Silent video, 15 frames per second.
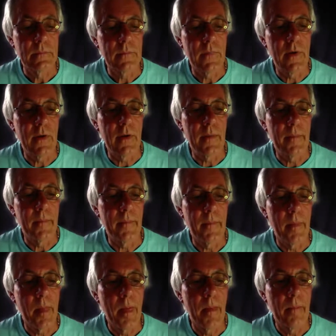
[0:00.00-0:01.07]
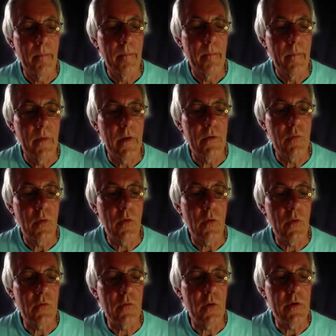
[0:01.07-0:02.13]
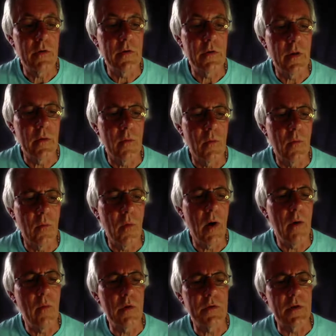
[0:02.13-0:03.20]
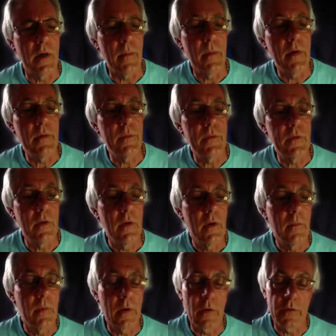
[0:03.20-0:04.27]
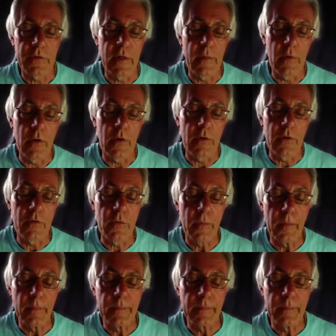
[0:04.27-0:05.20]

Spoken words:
Yeah, it's one of those questions. Why was that? It's because they merged.